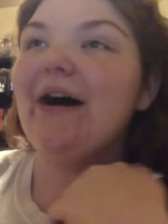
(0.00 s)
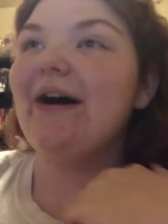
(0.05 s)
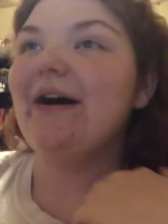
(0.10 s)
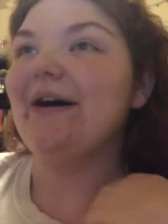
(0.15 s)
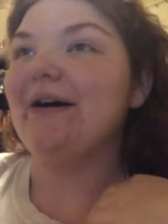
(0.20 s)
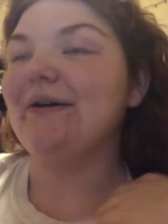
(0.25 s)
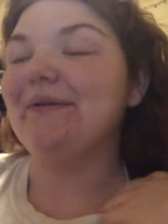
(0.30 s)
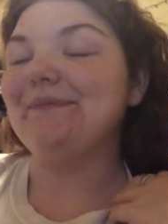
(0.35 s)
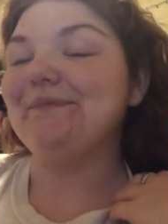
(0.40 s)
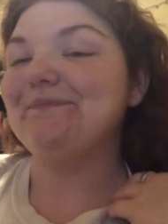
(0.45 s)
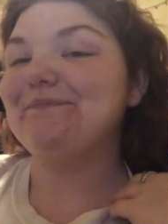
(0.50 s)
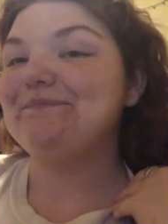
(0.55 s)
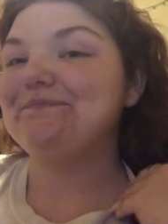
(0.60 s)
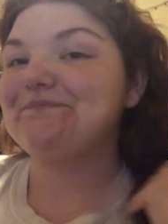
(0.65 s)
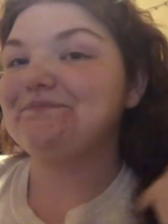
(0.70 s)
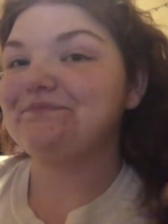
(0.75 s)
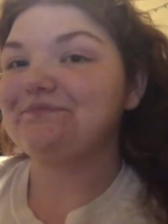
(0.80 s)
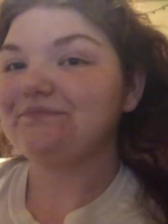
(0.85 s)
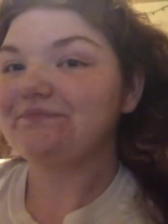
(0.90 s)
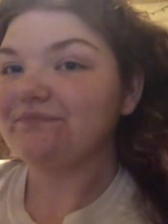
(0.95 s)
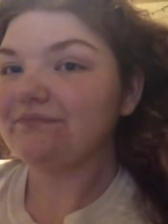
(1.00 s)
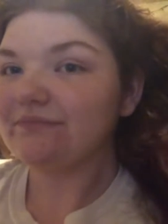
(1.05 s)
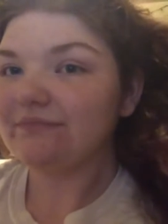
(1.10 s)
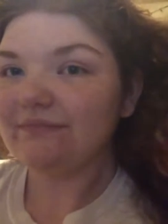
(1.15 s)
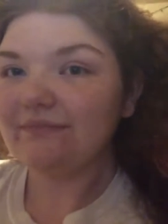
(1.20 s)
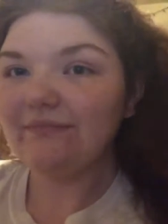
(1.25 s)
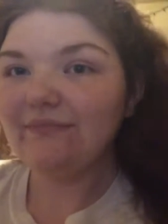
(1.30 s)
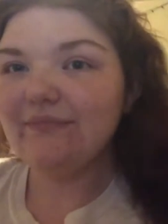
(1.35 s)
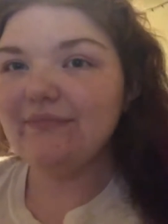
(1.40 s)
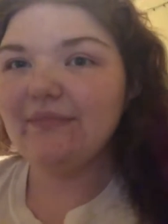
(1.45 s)
Um,
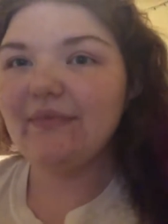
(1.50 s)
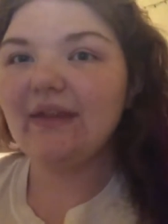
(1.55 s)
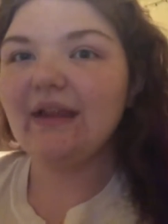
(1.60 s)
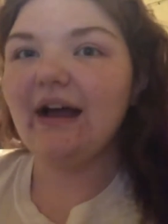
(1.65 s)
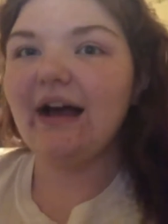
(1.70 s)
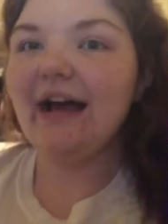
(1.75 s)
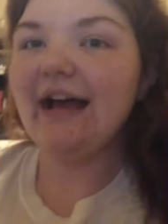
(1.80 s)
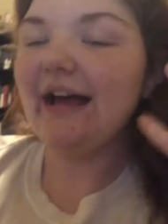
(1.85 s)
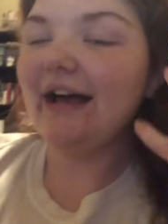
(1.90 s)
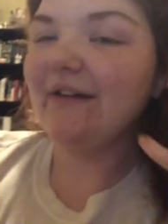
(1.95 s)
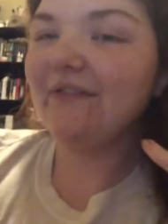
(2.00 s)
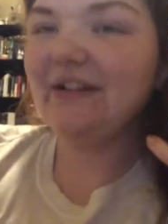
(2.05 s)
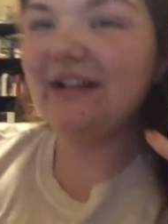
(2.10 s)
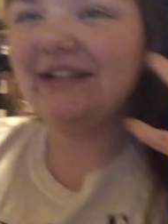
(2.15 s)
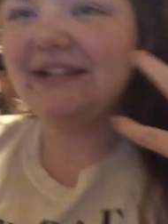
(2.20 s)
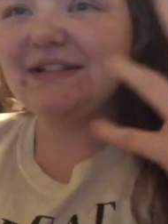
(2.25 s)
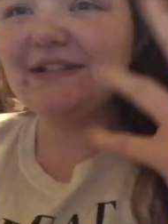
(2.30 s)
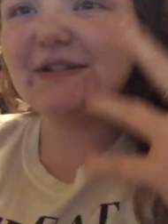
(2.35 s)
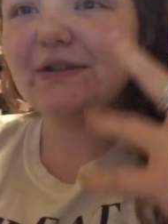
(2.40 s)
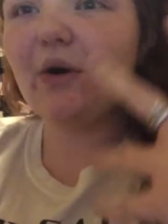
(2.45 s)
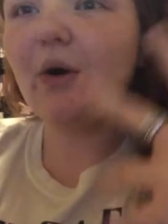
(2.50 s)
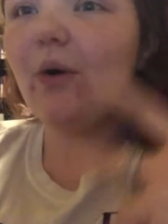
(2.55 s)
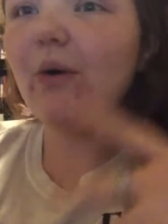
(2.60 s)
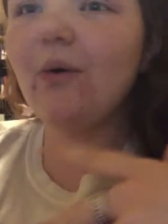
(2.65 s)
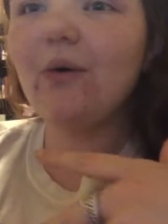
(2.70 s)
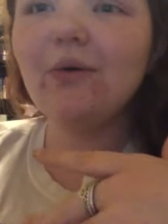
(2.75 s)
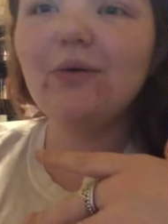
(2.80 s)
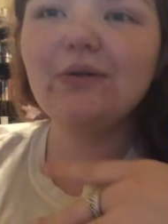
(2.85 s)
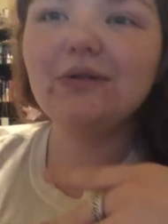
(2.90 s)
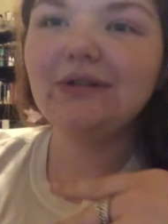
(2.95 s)
I have like this
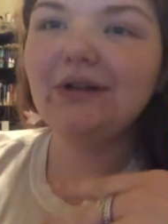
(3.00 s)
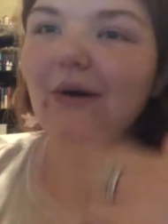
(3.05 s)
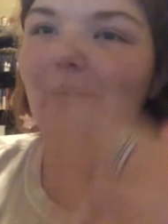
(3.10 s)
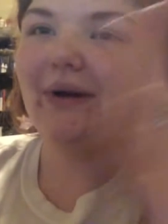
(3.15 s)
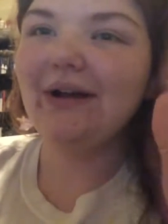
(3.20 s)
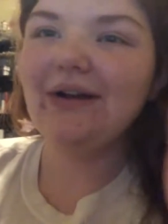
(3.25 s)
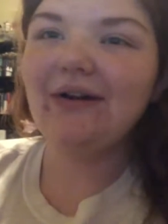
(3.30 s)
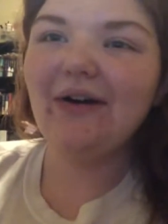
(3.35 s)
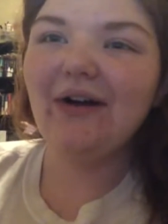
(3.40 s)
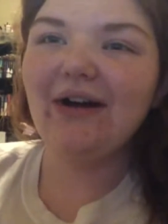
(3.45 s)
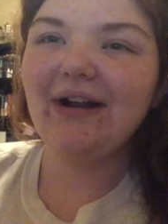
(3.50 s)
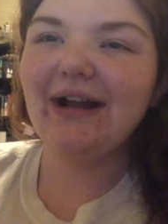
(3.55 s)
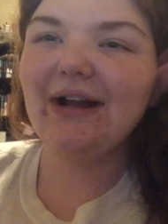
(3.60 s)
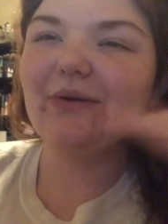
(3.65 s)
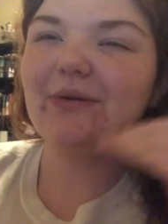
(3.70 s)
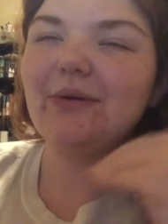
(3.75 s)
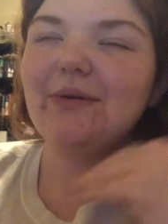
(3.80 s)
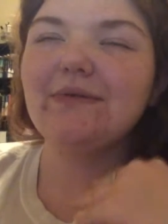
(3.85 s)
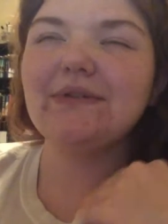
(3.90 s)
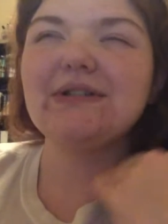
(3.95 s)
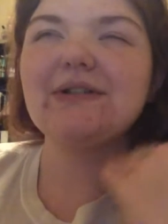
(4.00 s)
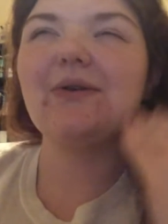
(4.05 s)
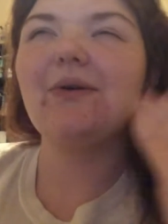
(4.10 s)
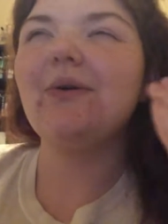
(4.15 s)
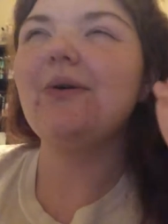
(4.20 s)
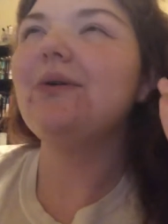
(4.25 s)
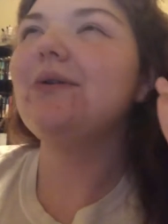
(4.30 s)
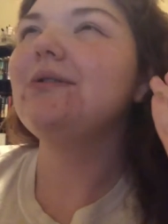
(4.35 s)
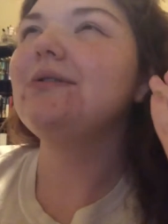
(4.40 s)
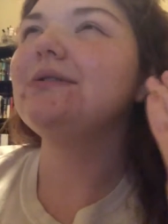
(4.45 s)
cold going on. I don't know if it's a
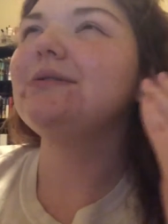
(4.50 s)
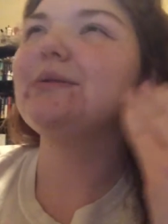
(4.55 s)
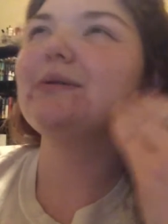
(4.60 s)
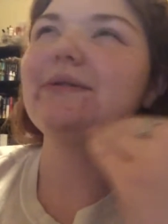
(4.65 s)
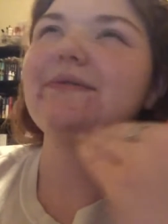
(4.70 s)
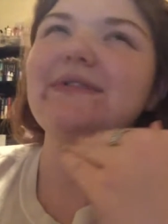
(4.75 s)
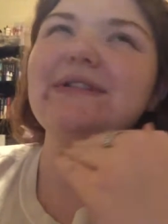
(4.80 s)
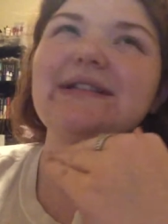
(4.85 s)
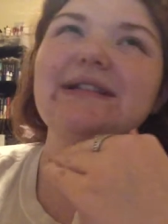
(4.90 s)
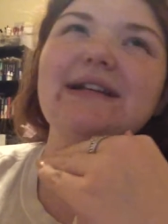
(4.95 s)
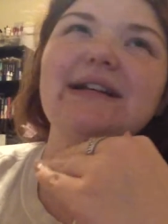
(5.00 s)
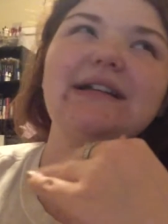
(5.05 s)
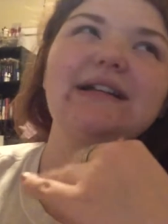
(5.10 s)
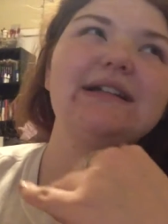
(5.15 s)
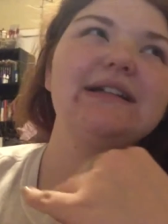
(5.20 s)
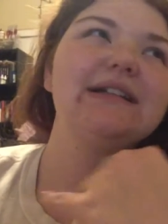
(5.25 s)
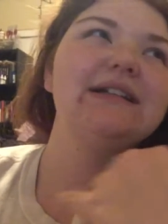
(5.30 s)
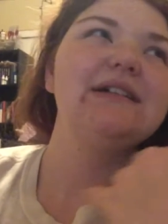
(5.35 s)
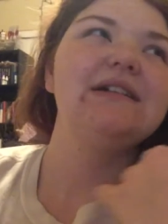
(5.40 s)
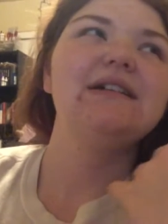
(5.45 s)
cold or if it's like